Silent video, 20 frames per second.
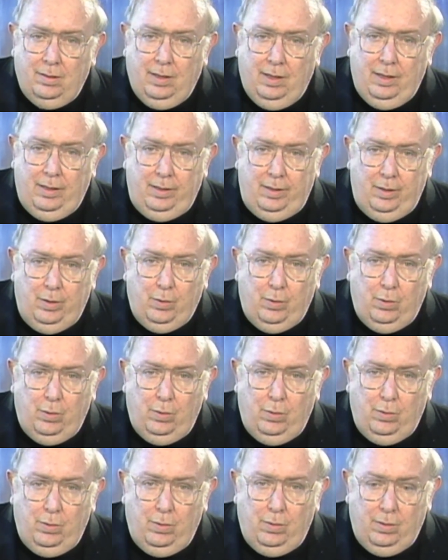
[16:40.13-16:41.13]
a
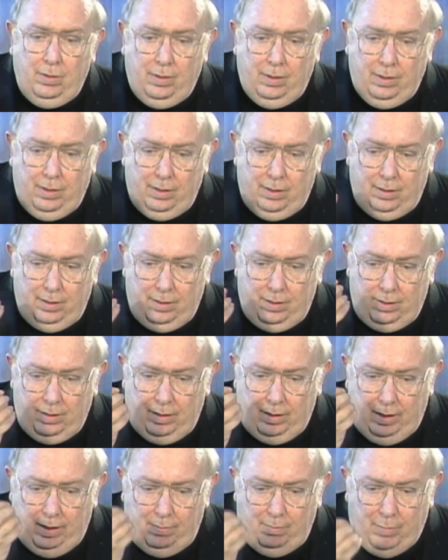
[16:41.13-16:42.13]
new
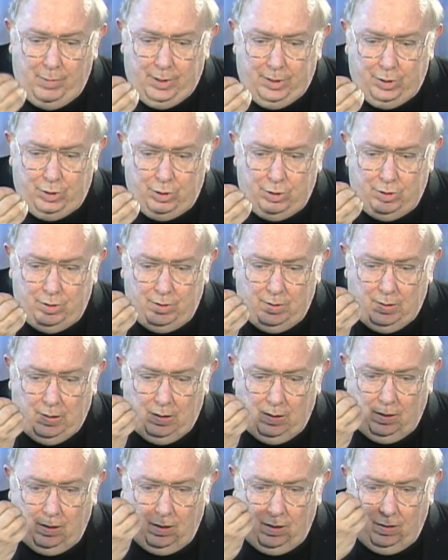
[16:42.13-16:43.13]
image
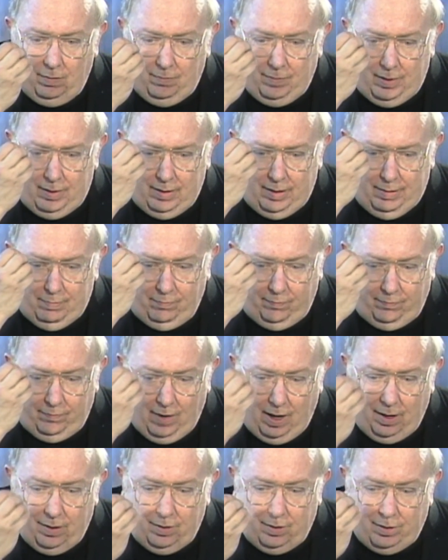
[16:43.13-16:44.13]
of the
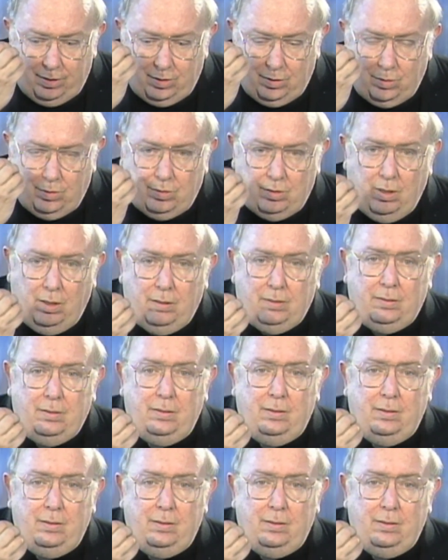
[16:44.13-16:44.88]
Father's Son,